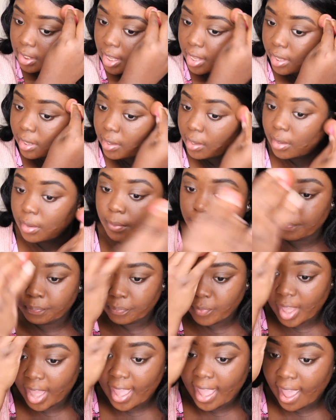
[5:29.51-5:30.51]
like
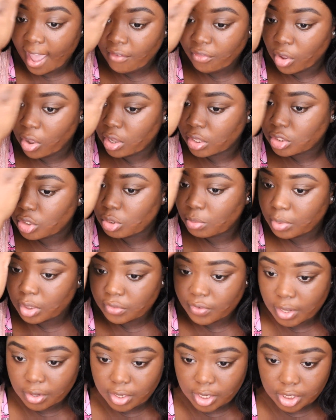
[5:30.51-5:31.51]
I have on too much
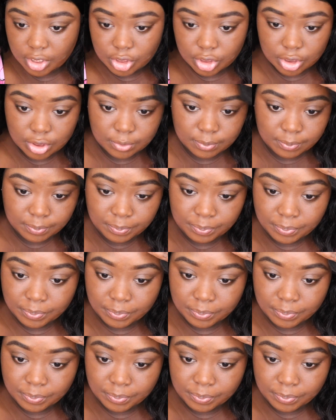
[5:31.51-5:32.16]
foundation.